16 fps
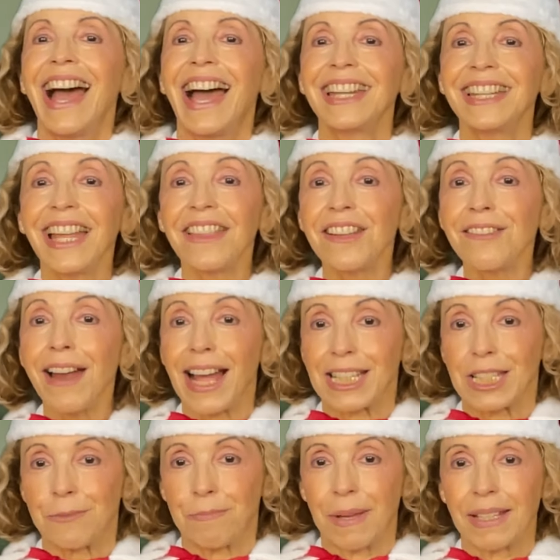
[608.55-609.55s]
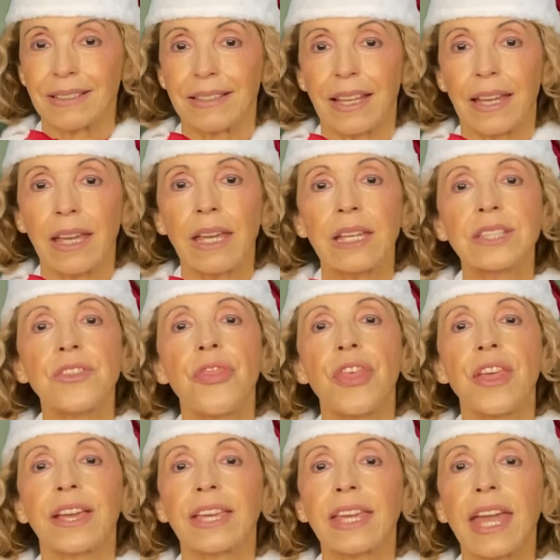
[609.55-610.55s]
Another aspect is
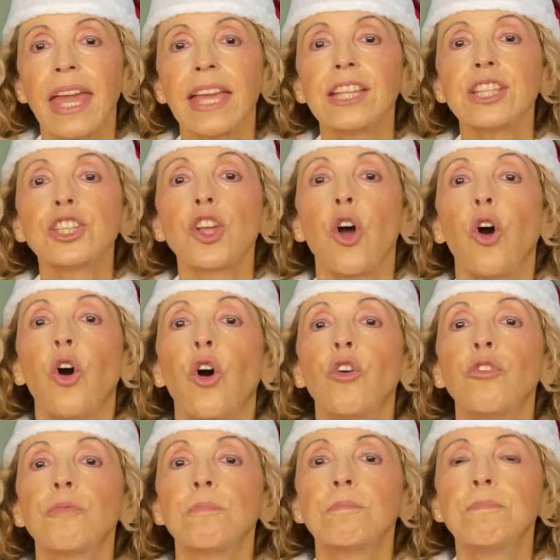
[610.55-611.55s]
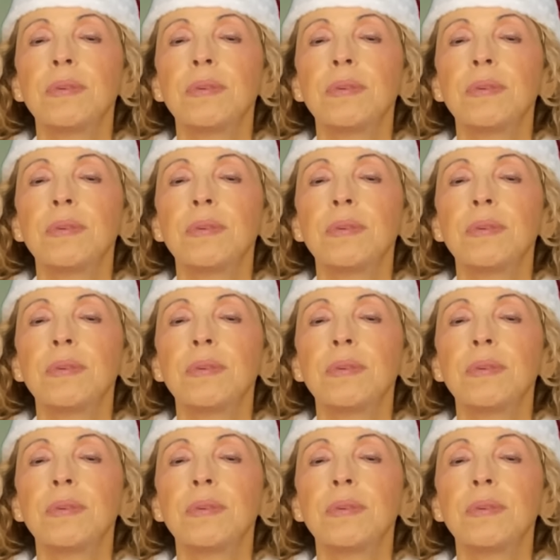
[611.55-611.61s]
the case of